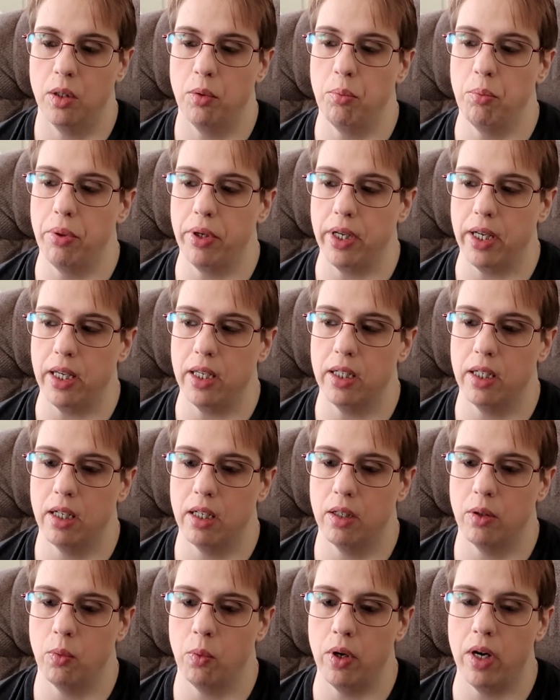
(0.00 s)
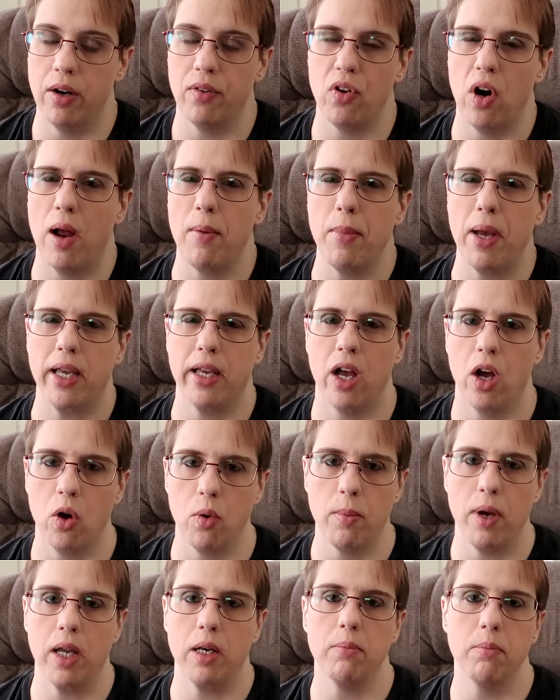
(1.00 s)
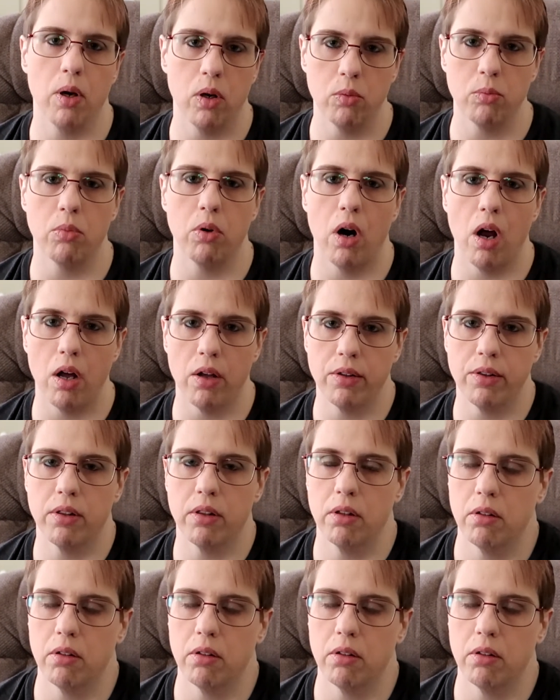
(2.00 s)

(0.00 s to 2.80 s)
But whenever I make homemade bone broth,